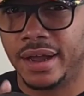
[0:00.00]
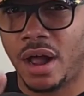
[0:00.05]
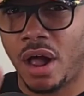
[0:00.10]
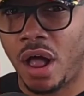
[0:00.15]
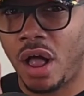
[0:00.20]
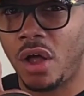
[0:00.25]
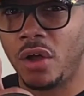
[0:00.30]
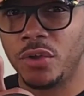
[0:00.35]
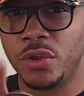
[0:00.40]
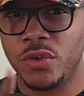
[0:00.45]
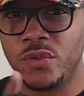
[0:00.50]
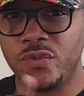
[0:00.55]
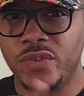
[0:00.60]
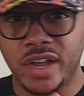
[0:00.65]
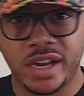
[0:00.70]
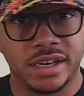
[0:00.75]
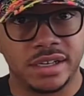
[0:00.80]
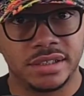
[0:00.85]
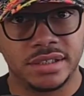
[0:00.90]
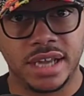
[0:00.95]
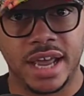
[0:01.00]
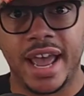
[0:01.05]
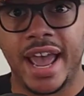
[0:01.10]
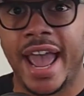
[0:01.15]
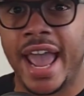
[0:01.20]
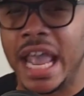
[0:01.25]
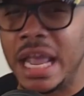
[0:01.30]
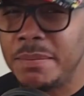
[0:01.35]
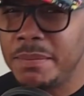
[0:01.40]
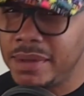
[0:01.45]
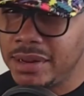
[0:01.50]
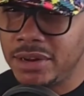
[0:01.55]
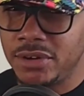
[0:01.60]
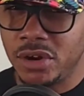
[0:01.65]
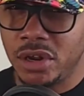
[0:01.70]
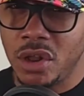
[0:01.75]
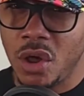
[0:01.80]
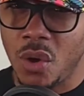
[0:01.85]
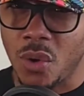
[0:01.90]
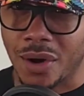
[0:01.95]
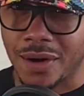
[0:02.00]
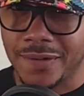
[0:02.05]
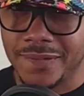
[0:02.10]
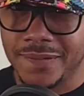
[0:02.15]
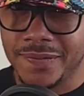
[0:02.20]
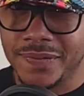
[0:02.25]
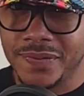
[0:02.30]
All you fellas, aim a little lower,